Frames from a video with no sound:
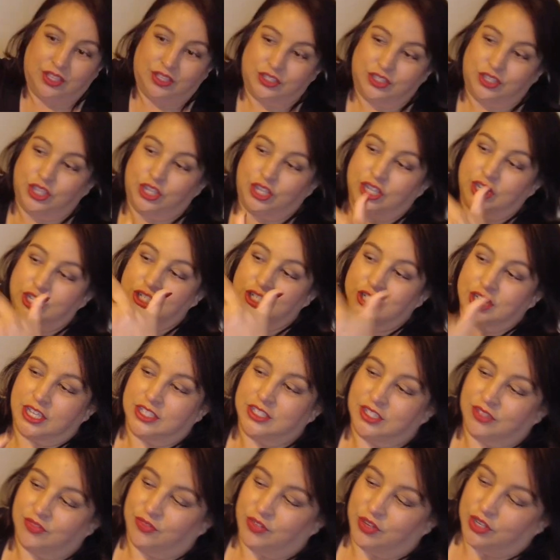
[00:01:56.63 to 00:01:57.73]
So you can
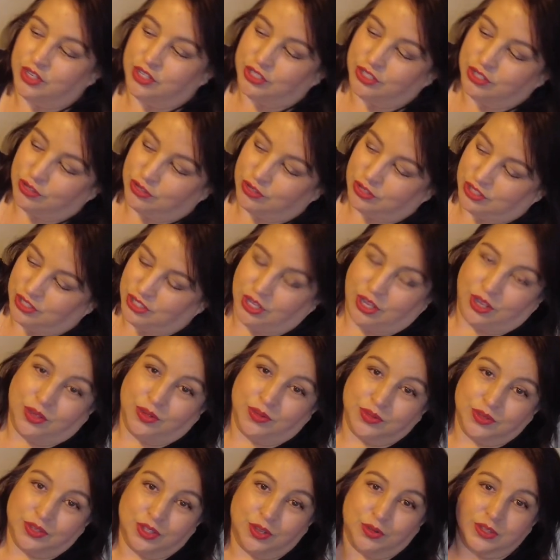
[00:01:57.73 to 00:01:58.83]
adjust it for your
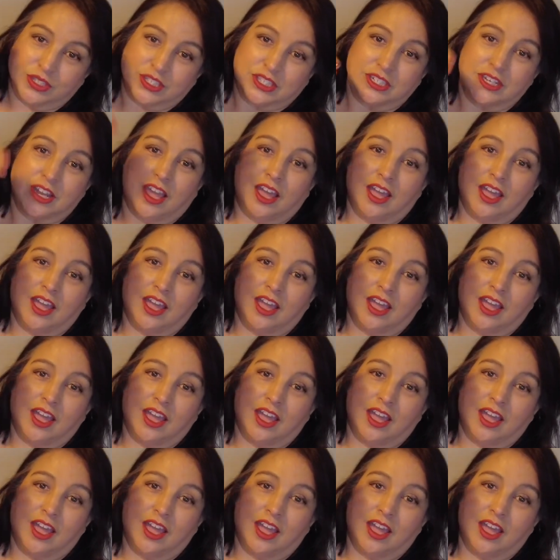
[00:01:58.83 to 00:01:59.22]
torso, though it